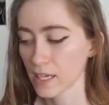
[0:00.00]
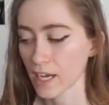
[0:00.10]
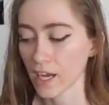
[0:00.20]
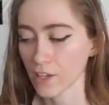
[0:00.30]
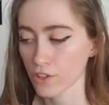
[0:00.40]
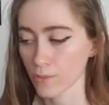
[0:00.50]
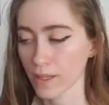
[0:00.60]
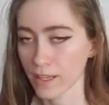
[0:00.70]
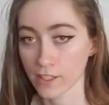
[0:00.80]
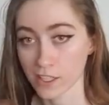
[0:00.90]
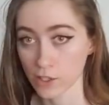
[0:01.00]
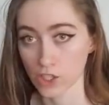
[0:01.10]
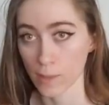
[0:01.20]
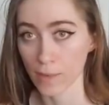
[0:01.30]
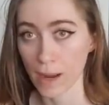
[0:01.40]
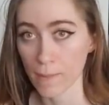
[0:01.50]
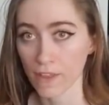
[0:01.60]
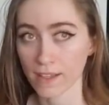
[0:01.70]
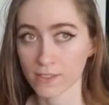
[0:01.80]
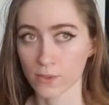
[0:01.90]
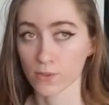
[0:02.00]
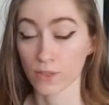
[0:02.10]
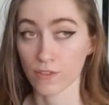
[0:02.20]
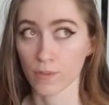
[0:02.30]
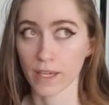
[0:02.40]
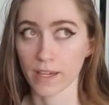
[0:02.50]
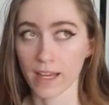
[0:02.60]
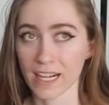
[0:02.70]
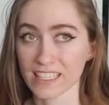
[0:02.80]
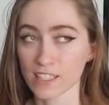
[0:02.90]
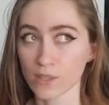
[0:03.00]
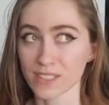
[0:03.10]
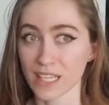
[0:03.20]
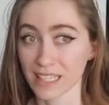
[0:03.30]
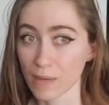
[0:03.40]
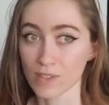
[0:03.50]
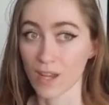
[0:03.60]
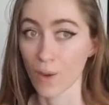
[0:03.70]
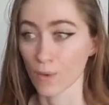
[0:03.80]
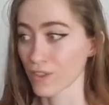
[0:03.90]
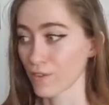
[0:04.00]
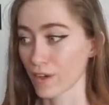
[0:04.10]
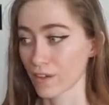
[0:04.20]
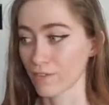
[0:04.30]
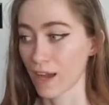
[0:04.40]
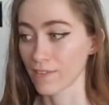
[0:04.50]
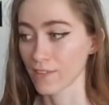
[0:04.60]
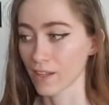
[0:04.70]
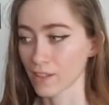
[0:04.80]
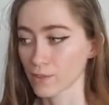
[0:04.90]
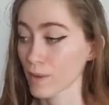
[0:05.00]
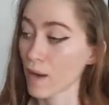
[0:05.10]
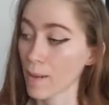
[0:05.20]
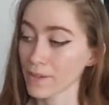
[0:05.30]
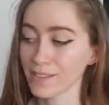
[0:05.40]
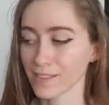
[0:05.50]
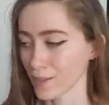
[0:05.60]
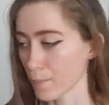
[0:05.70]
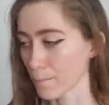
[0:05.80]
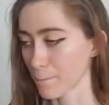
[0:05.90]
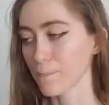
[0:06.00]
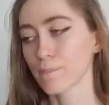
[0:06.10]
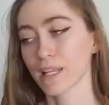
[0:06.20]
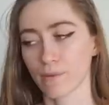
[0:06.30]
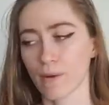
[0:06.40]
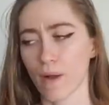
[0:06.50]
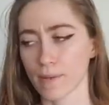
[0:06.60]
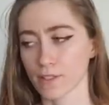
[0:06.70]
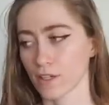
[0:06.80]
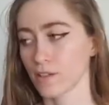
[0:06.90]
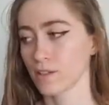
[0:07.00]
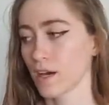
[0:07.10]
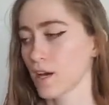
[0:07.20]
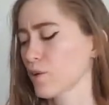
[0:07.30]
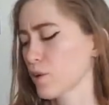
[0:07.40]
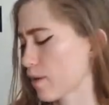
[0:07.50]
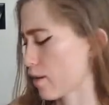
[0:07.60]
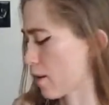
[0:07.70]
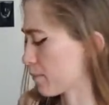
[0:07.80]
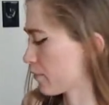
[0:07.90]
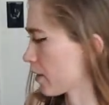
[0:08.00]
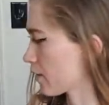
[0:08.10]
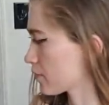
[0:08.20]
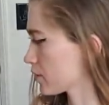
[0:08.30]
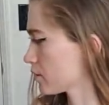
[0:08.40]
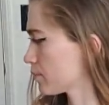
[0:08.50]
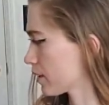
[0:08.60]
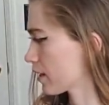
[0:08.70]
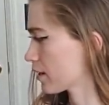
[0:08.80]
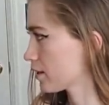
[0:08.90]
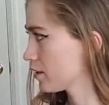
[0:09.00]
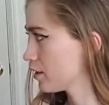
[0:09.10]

I got it through my like secret Shopper app thing, so it was free for me. And I still was like, that was not worth the fucking five dollars. Red Robin, yum, but like Red Robin's good. I don't go to Red Robin very often, but I,